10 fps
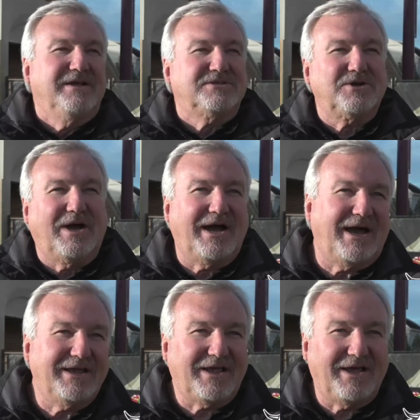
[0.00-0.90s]
So
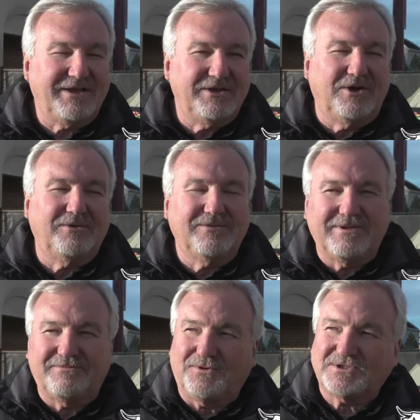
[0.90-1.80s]
I you know,
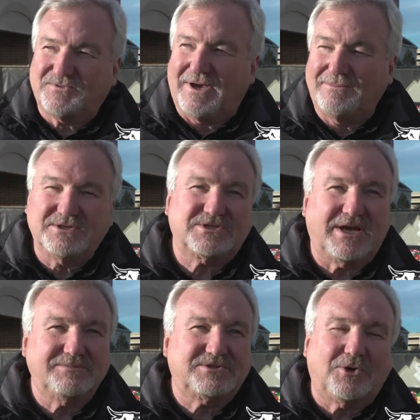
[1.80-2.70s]
first of all,
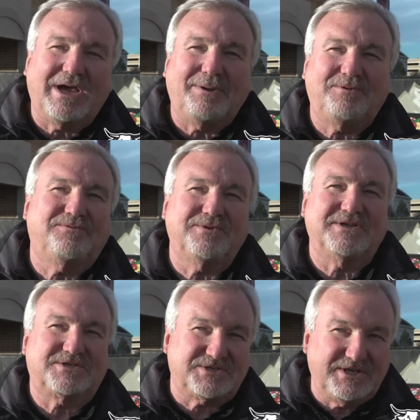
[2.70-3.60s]
I'm so happy for the
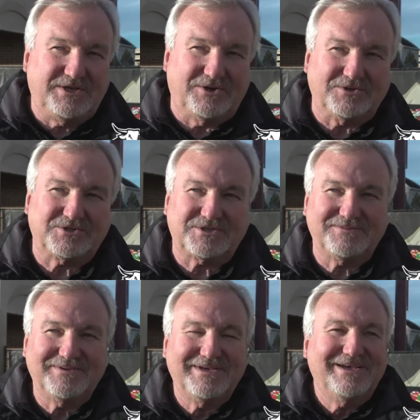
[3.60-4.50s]
seniors.
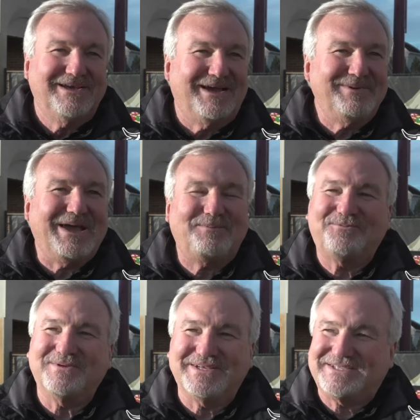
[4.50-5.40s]
I'm happy
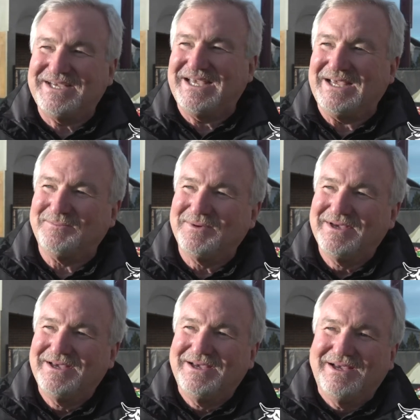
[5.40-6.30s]
for the team,
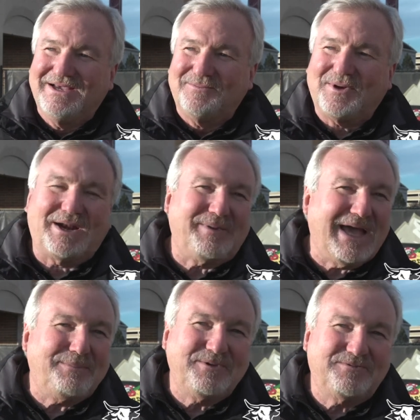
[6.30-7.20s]
but I'm
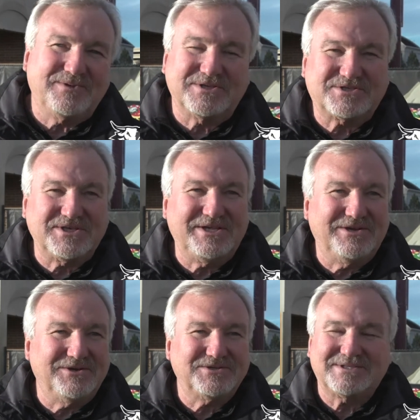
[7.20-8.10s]
happy for the
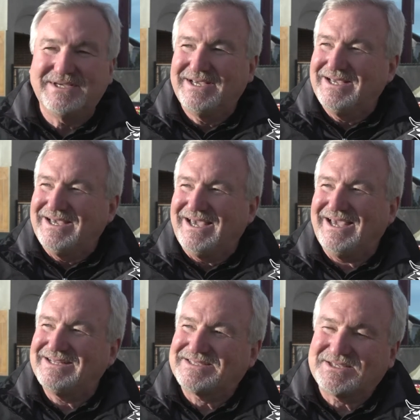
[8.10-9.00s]
seniors.
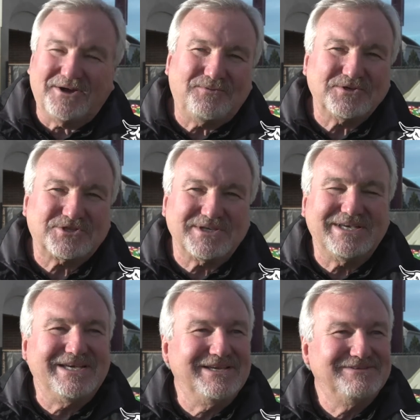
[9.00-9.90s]
And
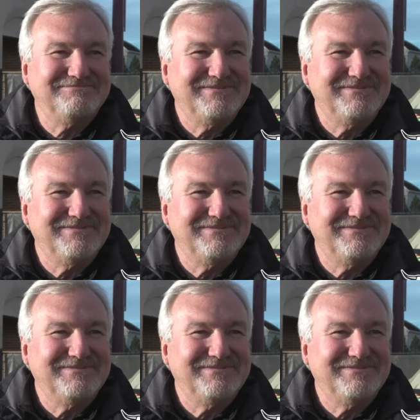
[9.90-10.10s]
selfishly,